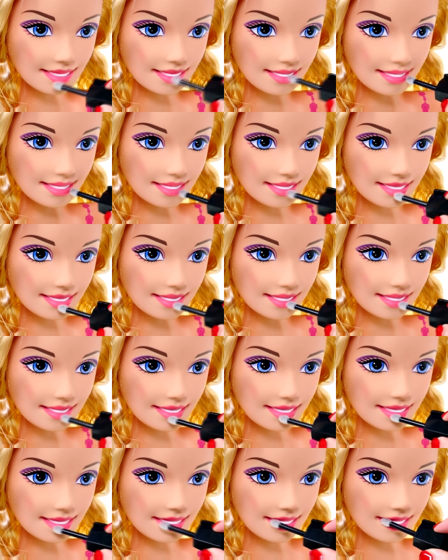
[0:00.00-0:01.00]

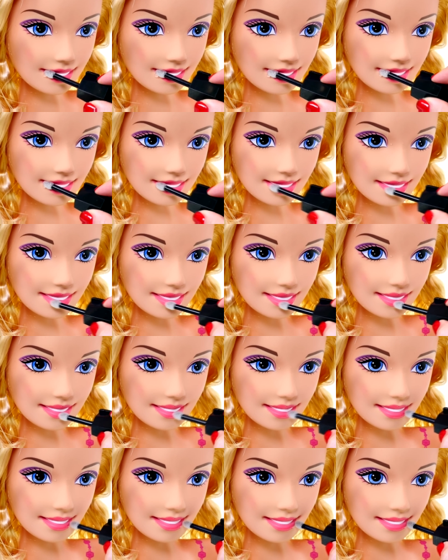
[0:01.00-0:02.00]

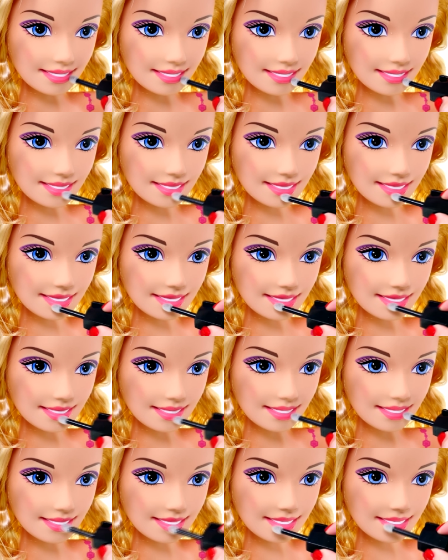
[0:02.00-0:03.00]
No one is speaking in this clip.